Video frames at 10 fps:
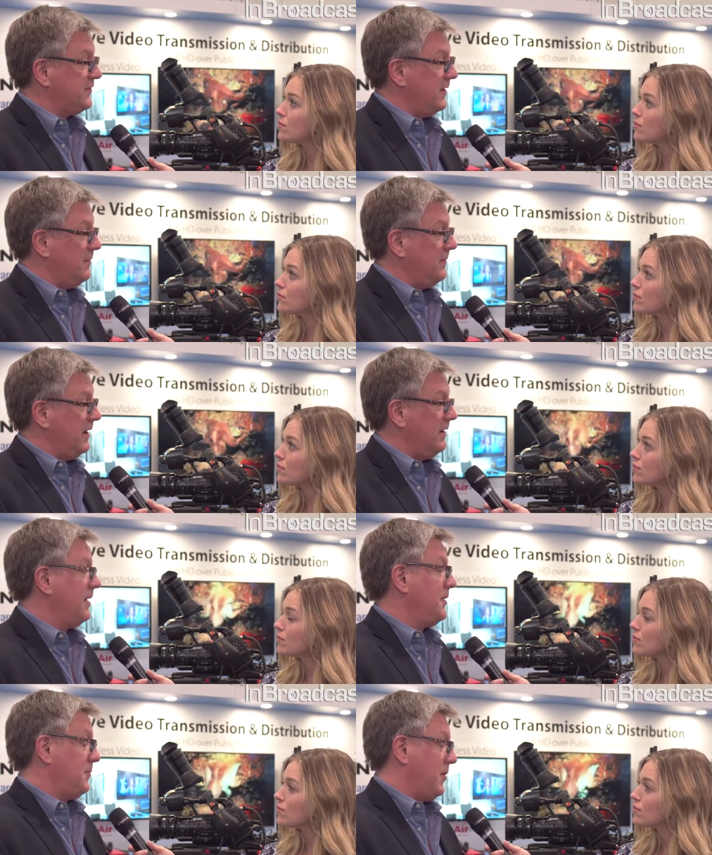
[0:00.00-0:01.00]
Speaker 1: from
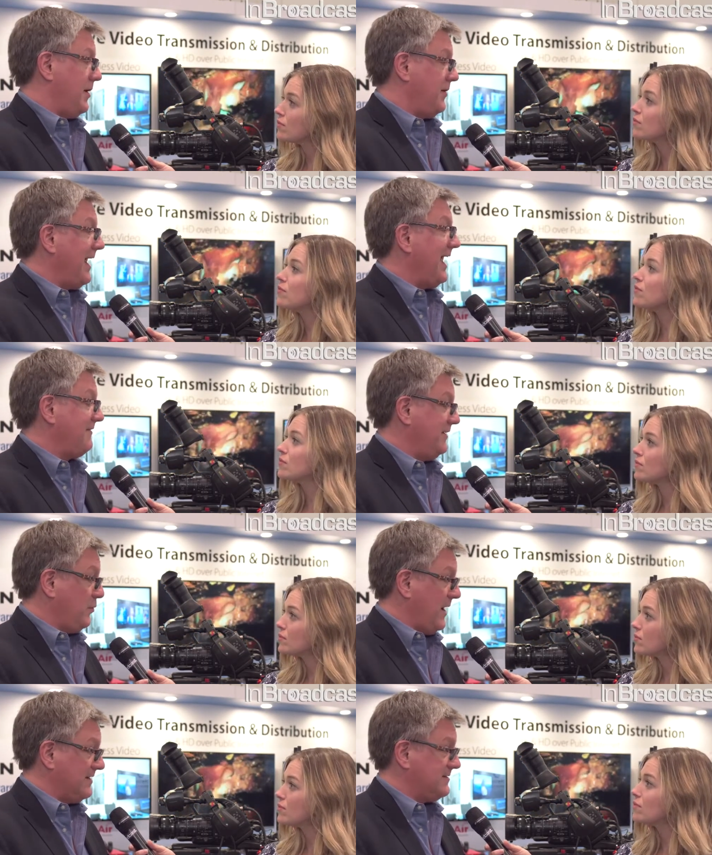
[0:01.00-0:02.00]
our other partner,
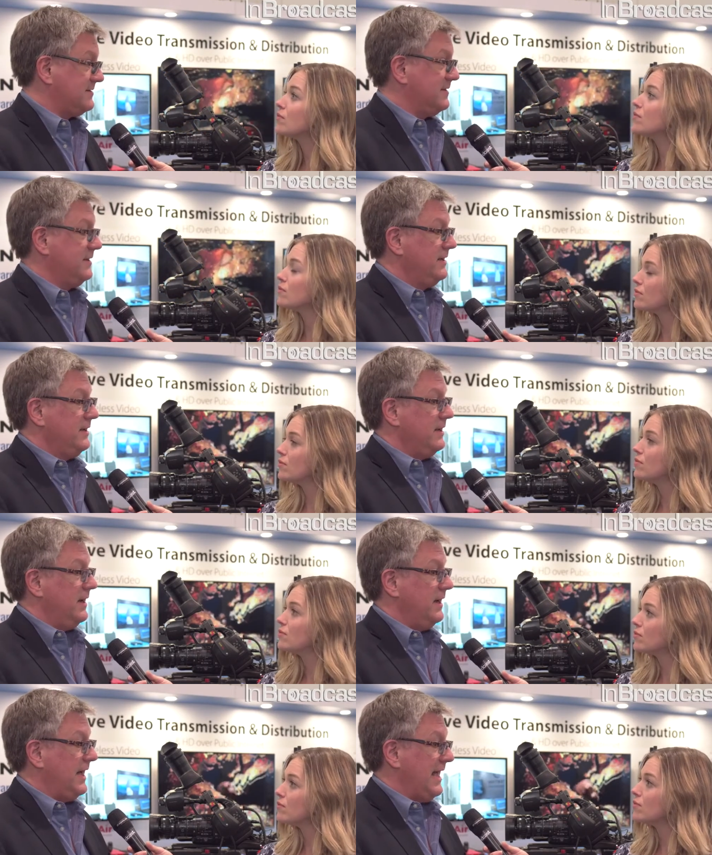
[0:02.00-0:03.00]
AVIWEST.
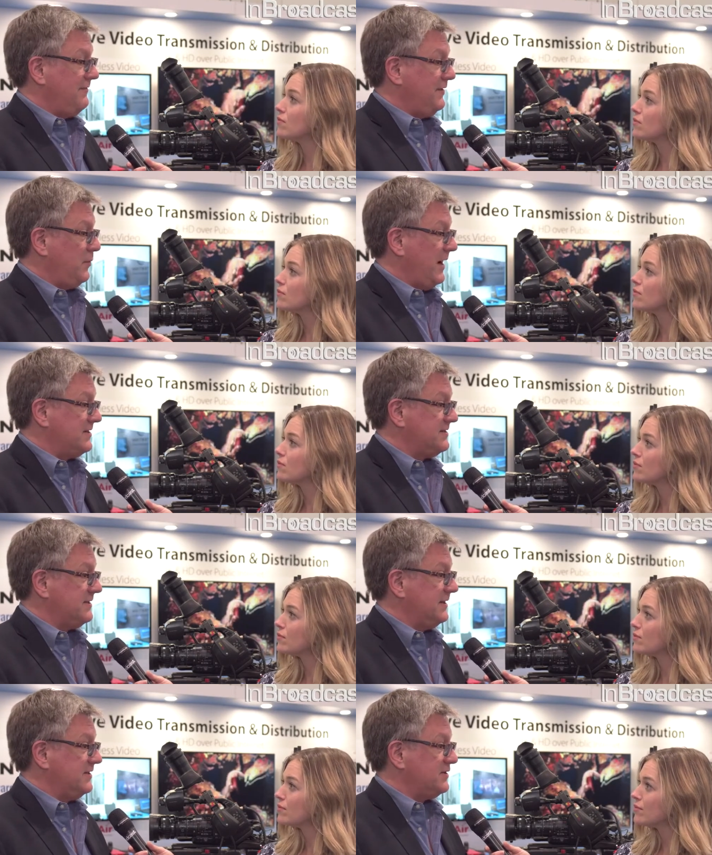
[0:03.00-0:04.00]
Uh,
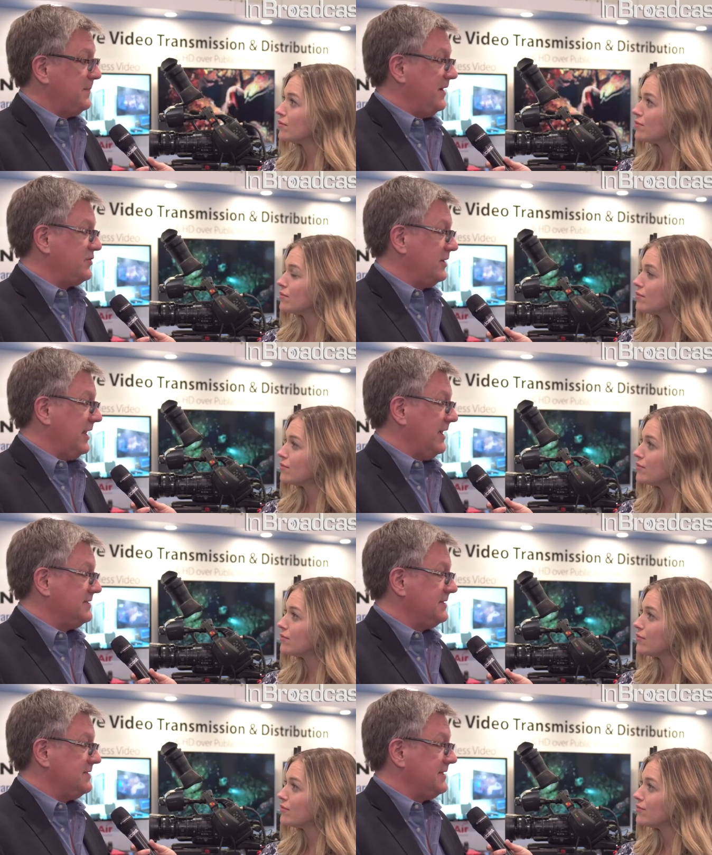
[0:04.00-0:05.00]
AVIWEST
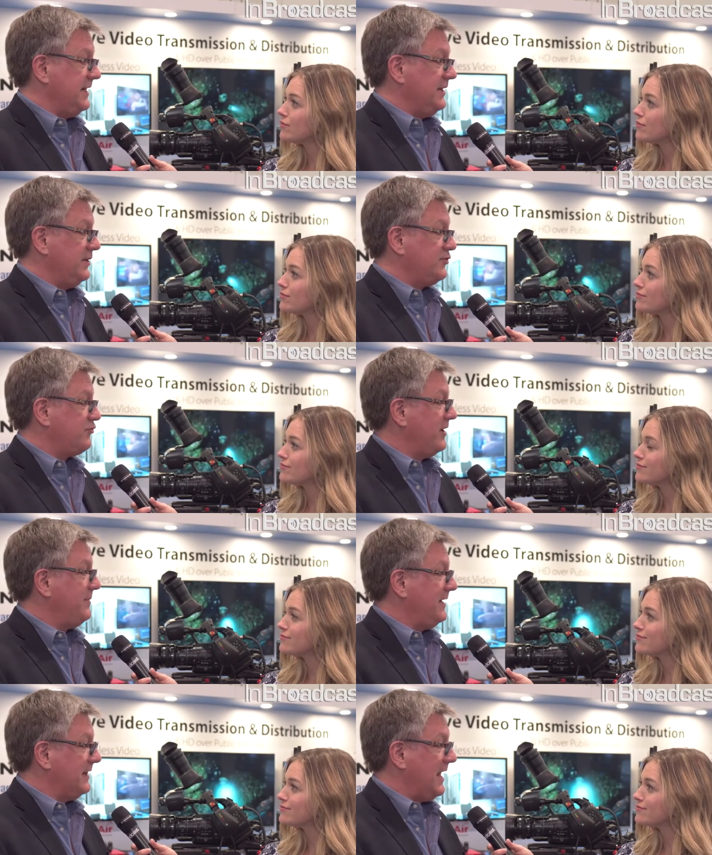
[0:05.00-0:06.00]
specializes in
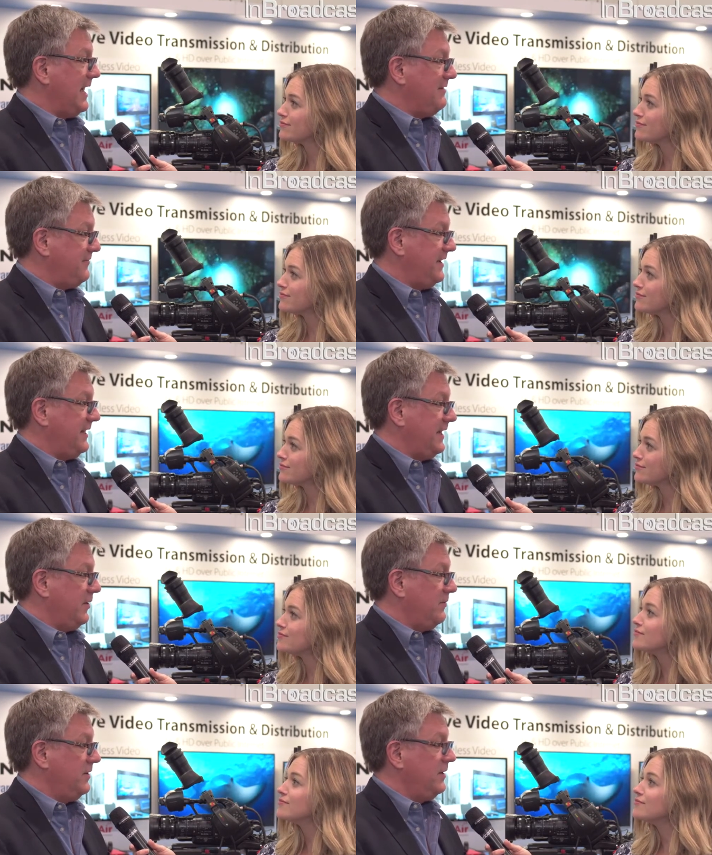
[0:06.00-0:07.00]
streaming live
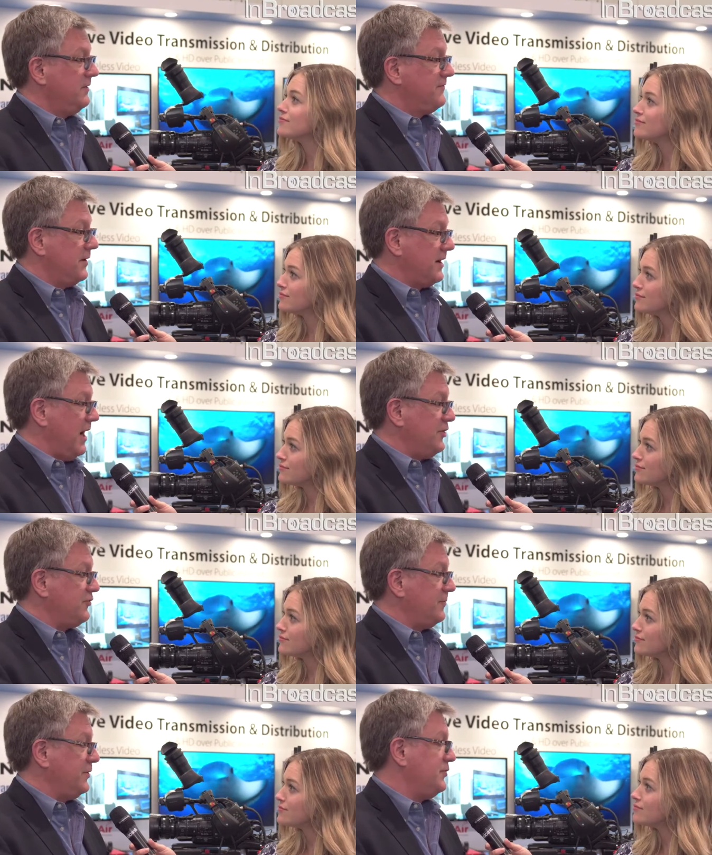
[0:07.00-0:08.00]
video for
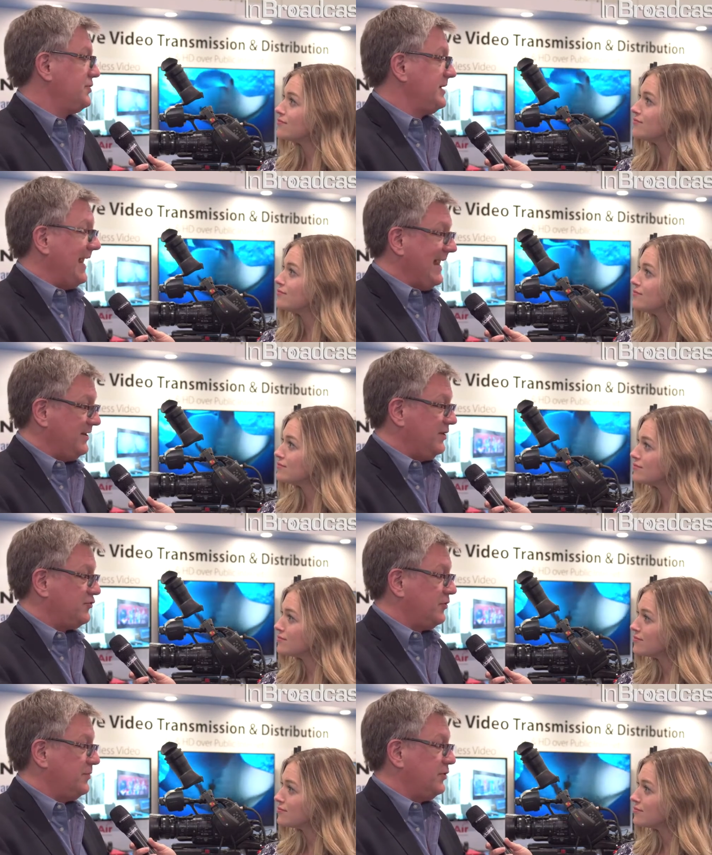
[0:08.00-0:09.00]
contribution and
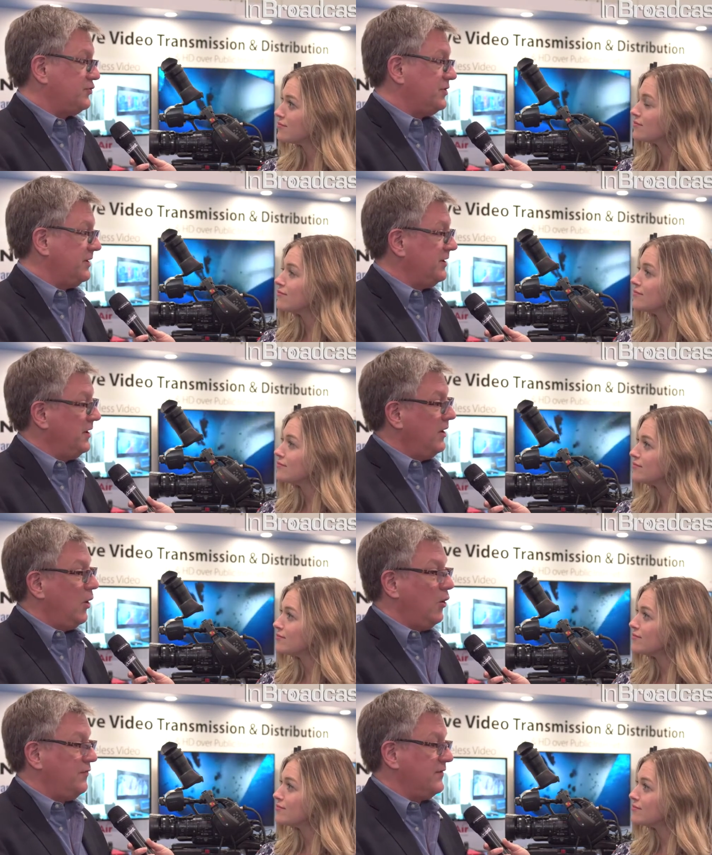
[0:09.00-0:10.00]
distribution
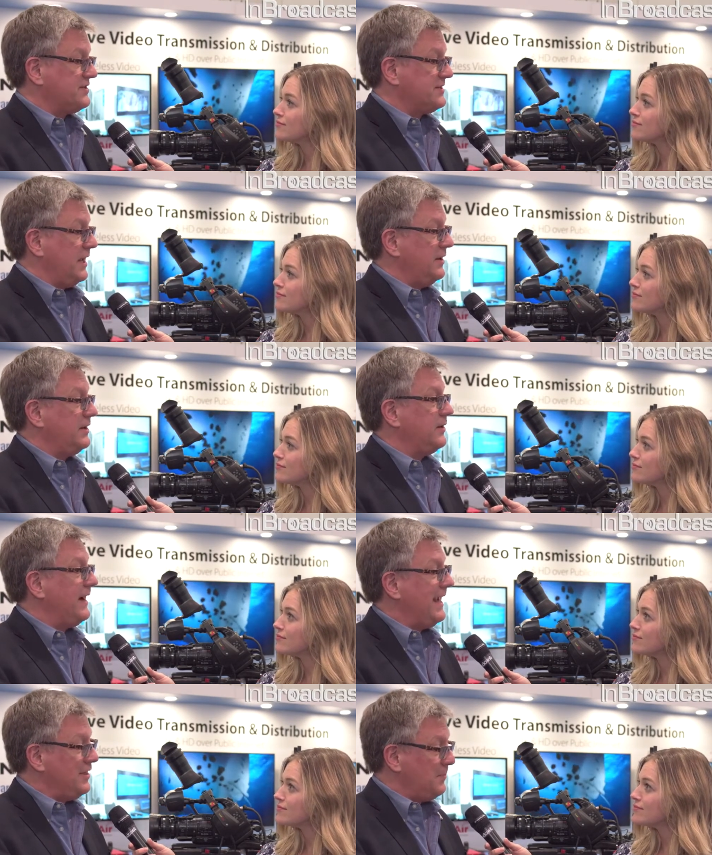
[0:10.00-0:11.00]
over cellular
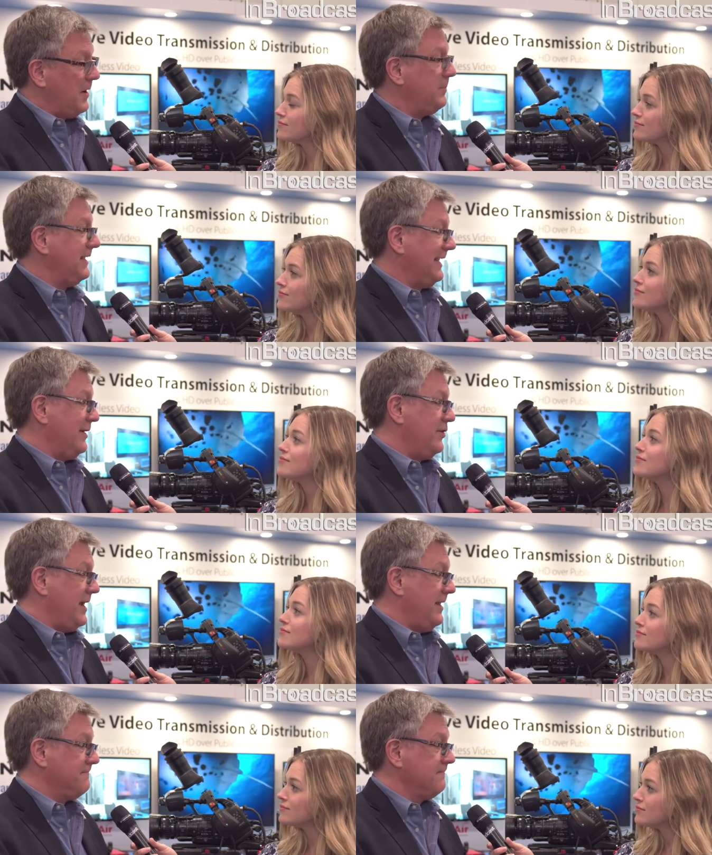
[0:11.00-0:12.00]
and the public
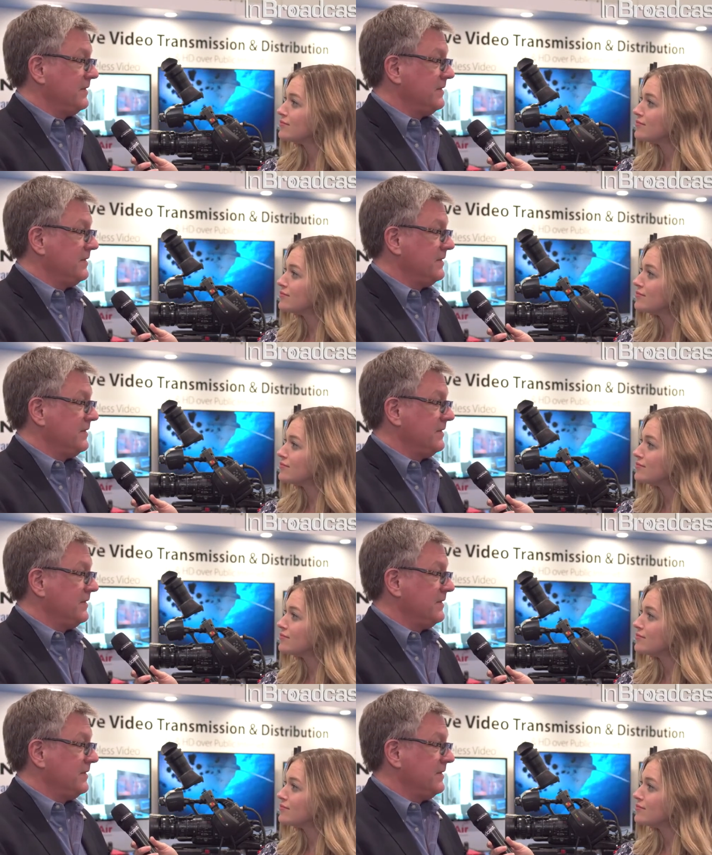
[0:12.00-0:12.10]
internet.